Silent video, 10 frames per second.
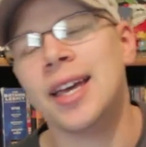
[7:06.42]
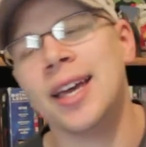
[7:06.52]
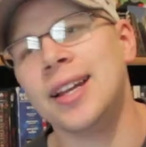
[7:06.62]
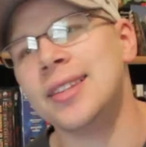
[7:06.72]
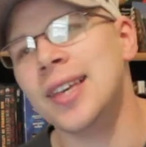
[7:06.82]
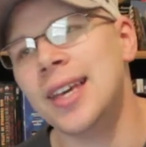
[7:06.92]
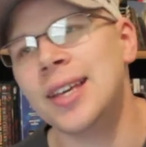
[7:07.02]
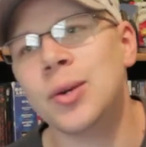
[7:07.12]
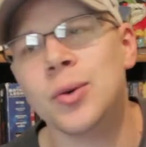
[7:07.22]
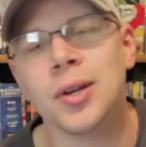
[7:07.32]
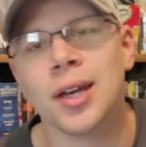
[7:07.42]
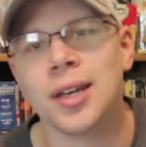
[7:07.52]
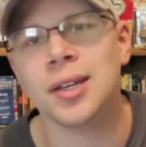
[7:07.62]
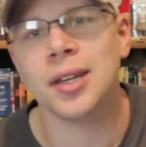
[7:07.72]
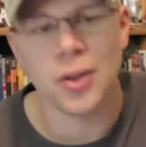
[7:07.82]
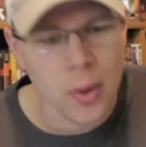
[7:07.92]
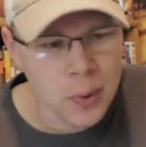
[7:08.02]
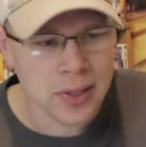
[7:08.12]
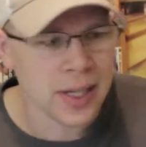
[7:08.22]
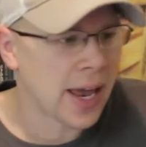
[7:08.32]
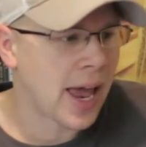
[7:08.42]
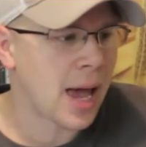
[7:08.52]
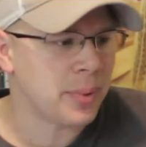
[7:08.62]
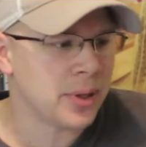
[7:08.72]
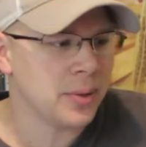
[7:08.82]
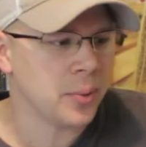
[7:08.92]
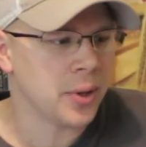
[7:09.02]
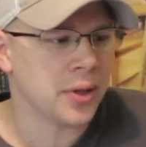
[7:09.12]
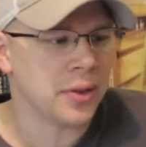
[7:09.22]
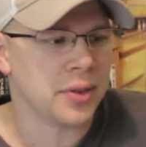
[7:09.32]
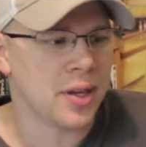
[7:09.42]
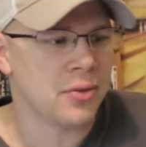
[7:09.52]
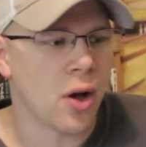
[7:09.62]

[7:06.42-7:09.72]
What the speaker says: And it's like, dude, you know what's going to happen when